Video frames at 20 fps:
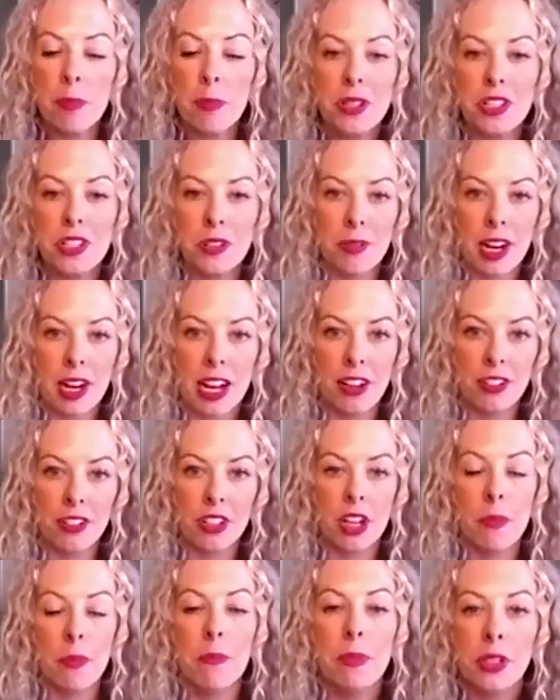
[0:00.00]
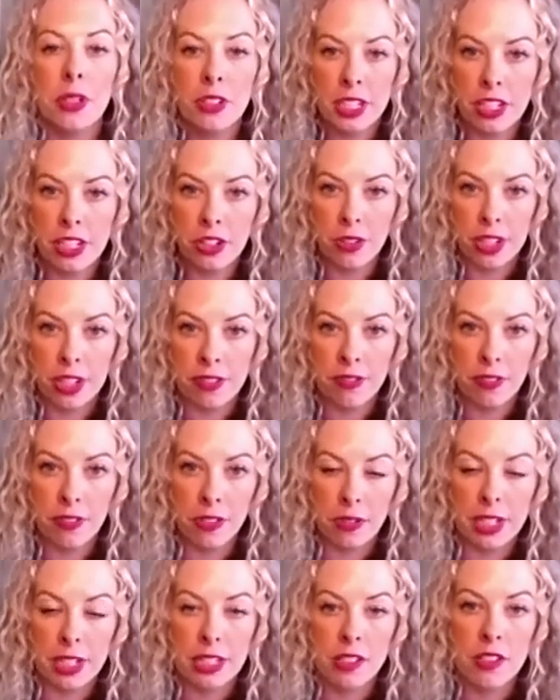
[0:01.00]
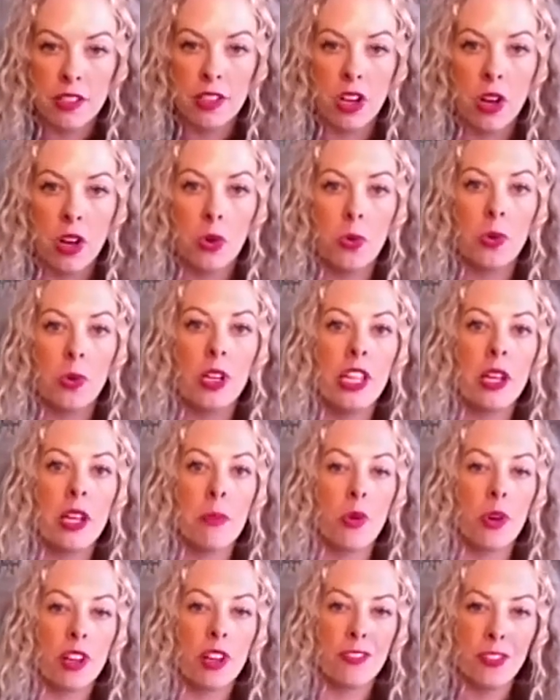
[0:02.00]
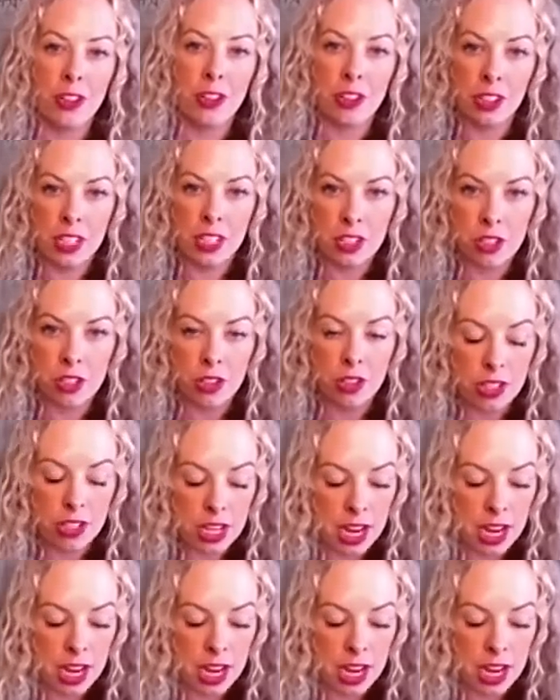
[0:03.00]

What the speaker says: is around building your influence. So really important for your listeners.